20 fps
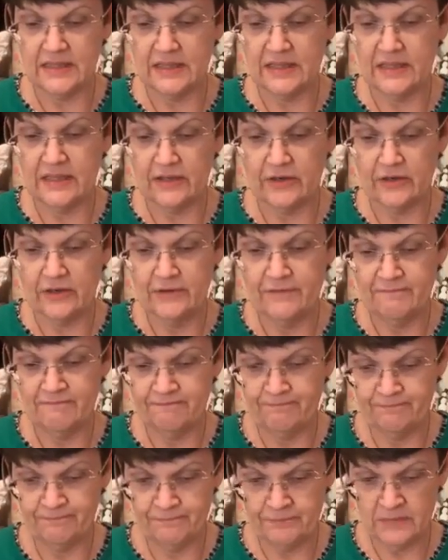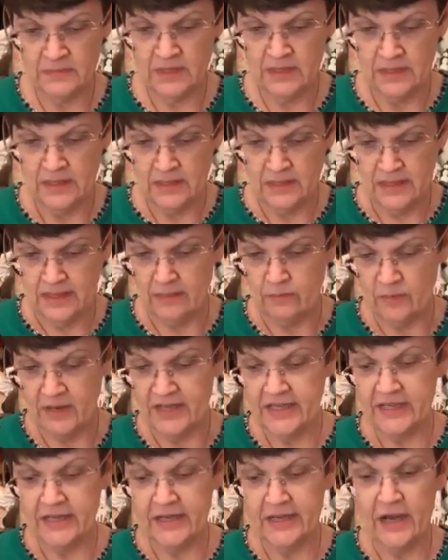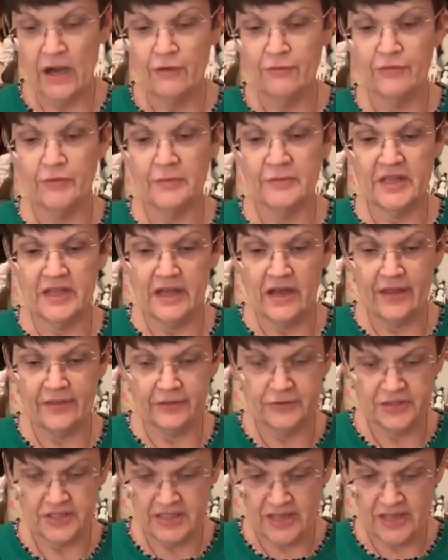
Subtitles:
here, and we can go from the other